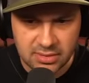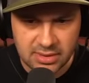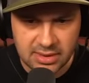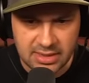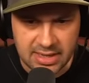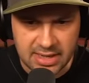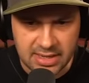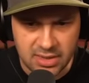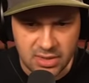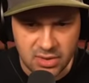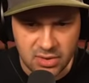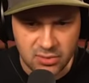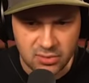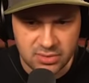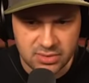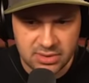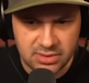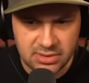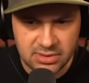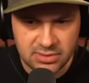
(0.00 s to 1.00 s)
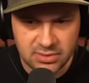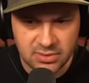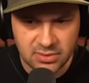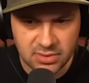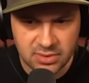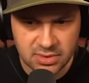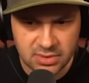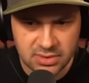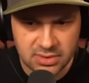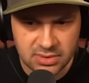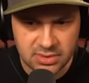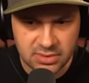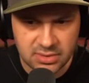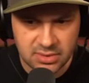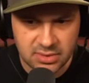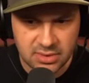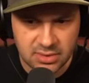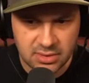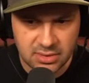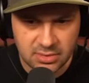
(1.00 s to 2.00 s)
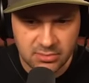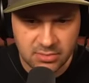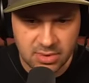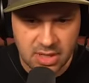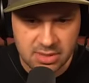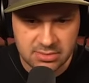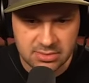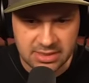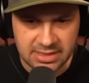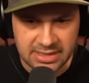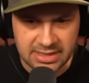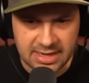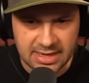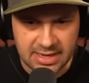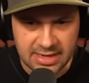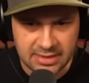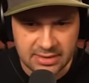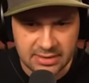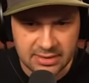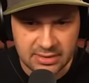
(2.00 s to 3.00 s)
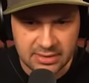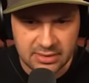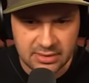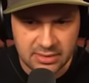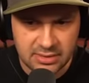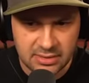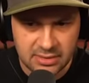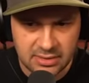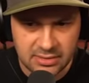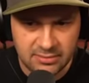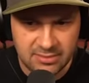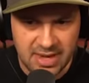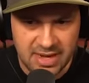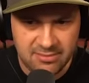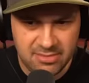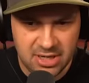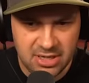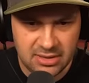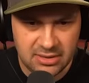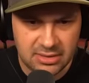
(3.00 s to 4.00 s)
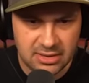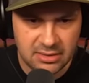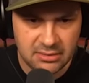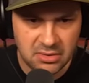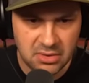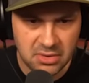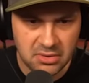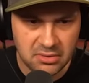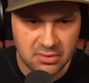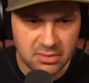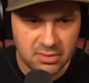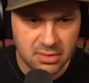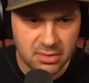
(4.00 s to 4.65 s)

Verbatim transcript: Can I use these doors? Probably not. Maybe? I don't know.